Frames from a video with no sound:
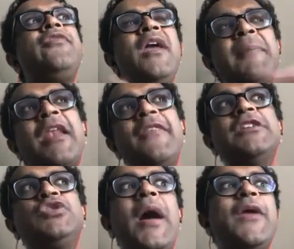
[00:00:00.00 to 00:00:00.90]
think about it
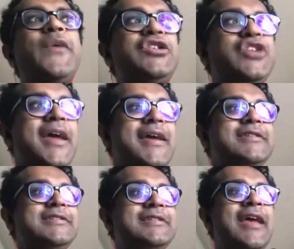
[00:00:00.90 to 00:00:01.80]
this way, which
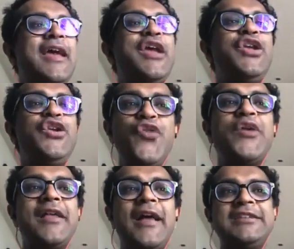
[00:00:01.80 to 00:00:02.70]
is, you
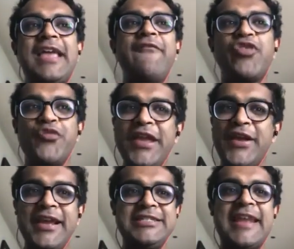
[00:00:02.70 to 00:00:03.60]
realize they have 3
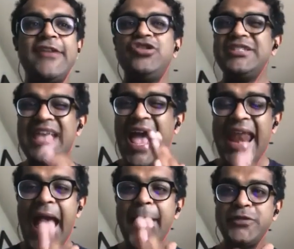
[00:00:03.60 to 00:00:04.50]
good extensions.
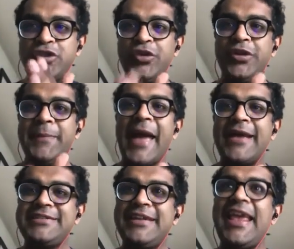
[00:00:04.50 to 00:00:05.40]
At absolute
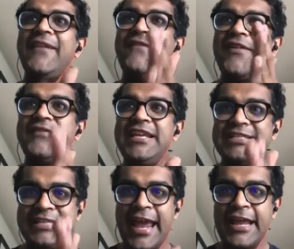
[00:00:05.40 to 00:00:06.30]
best, in
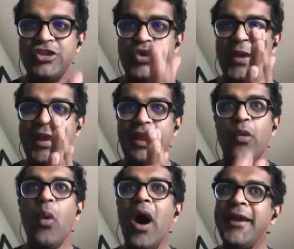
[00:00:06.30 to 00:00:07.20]
15 seconds, you are hitting
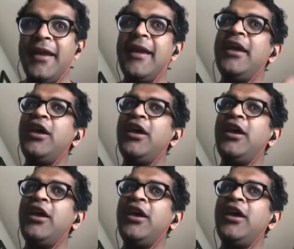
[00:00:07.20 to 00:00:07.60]
1.